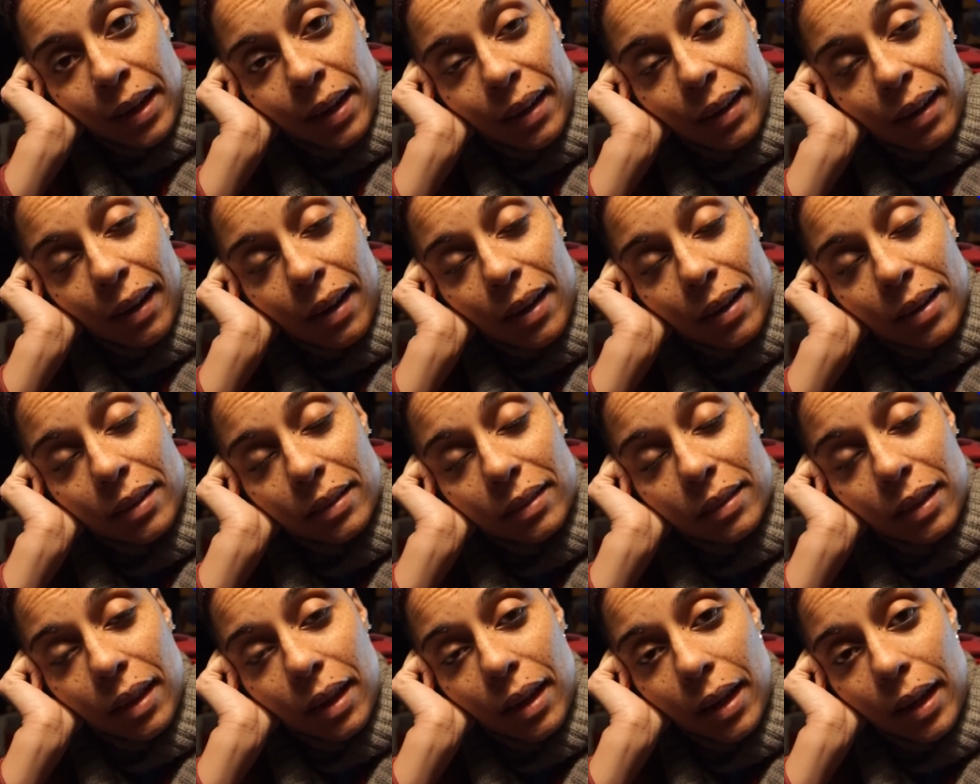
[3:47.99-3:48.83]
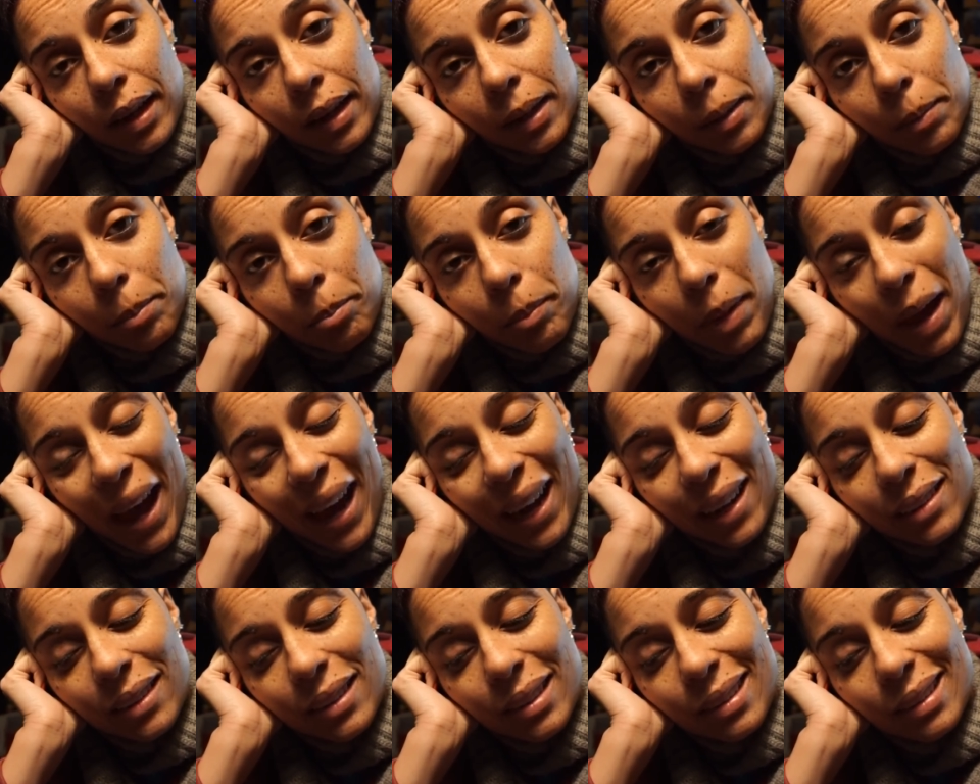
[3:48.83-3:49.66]
Hey guys, I am
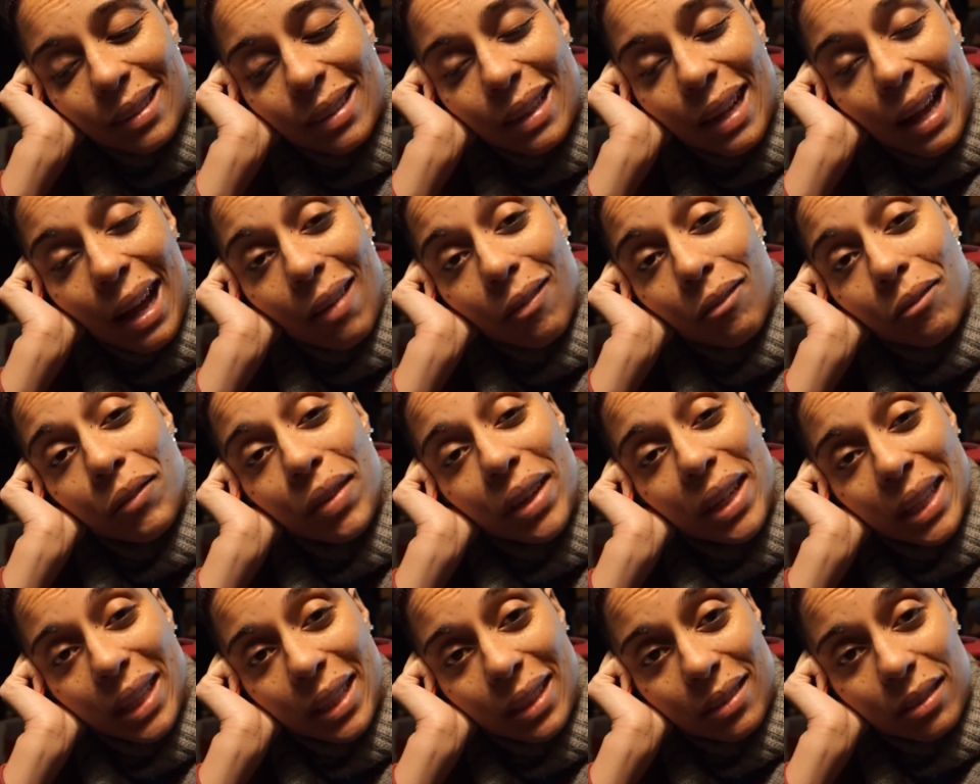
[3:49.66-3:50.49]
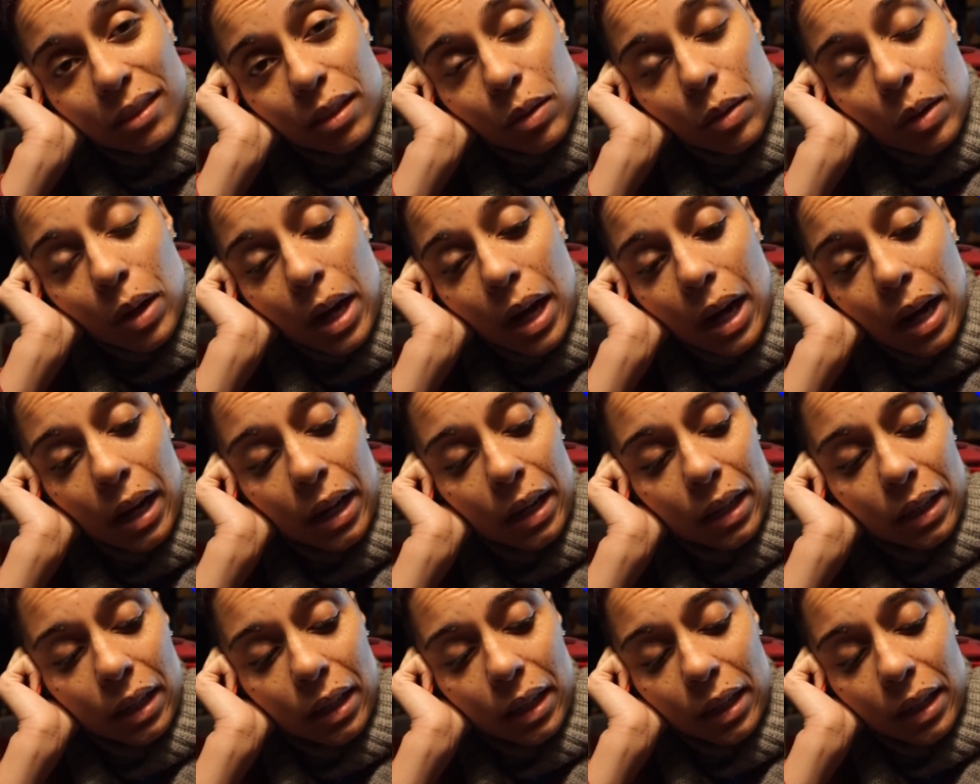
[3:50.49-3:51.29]
back to not feeling so hot.